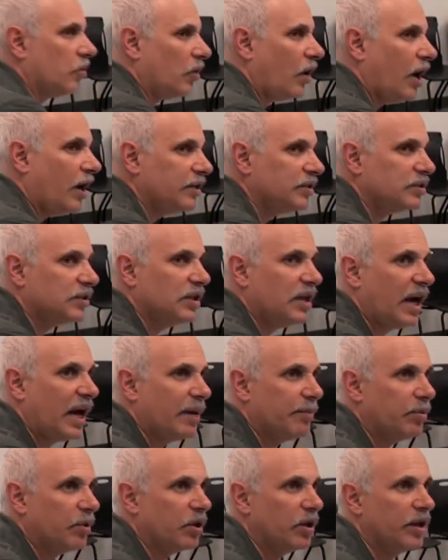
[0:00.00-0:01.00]
cross the
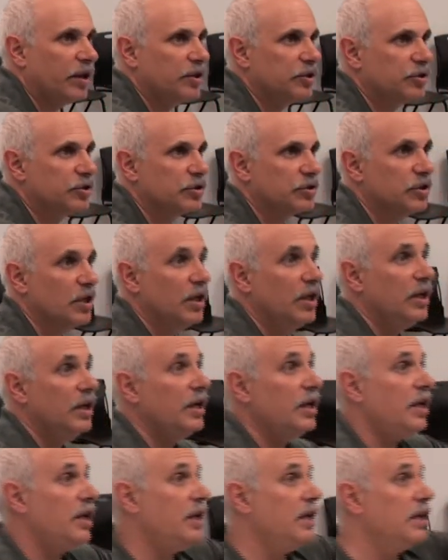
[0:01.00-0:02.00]
Appalachians
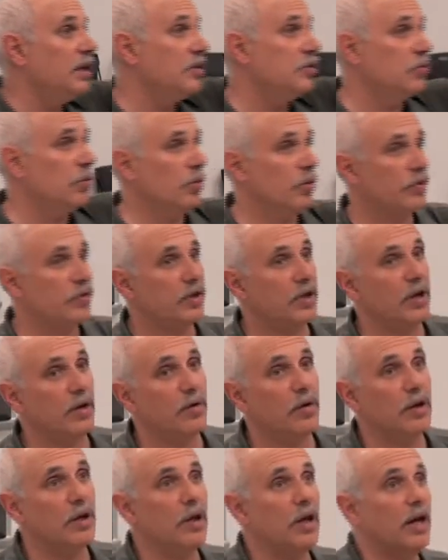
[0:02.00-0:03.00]
in North
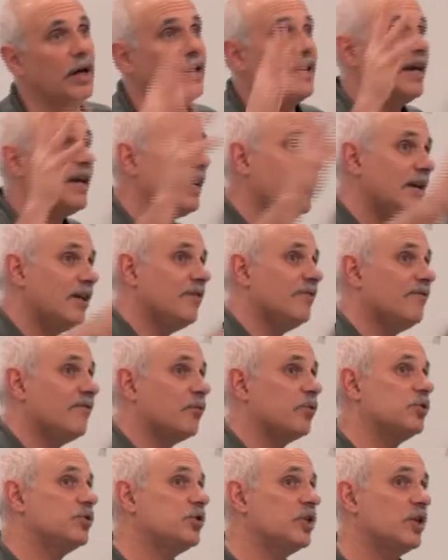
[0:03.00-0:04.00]
Carolina, in
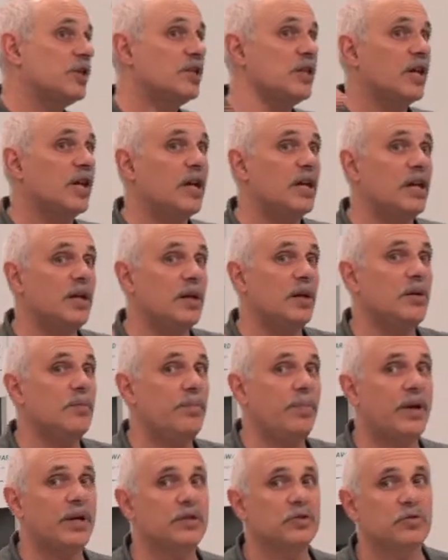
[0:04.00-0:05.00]
Virginia, in
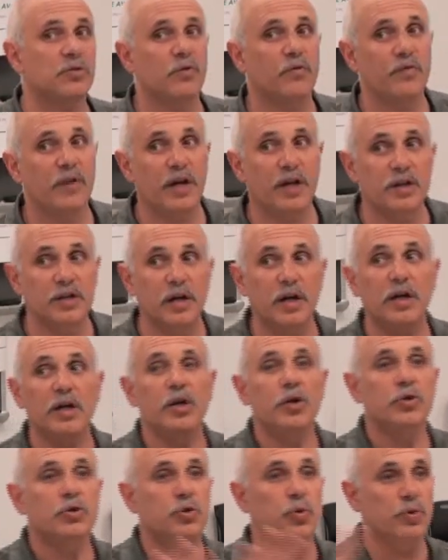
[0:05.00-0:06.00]
Pennsylvania
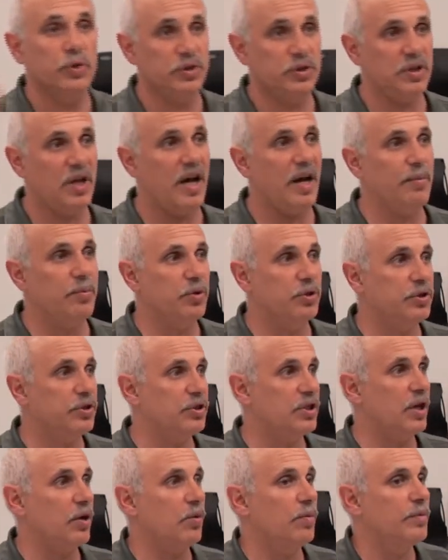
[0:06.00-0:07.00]
to establish
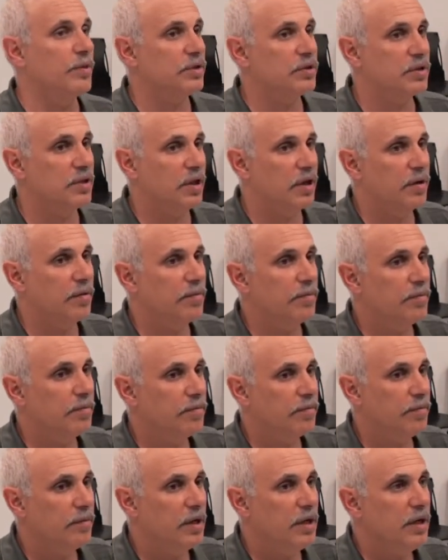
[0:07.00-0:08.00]
settlements there.
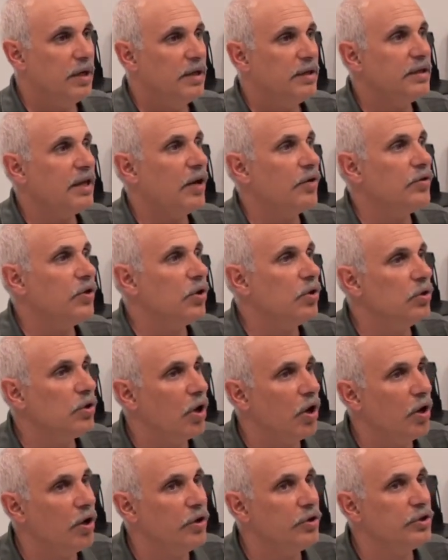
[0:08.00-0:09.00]
Now, the
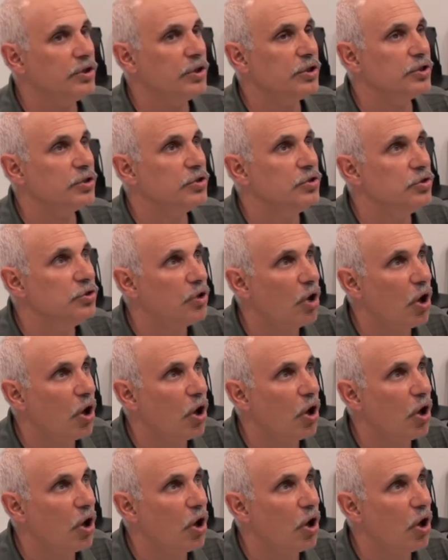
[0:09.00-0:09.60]
largest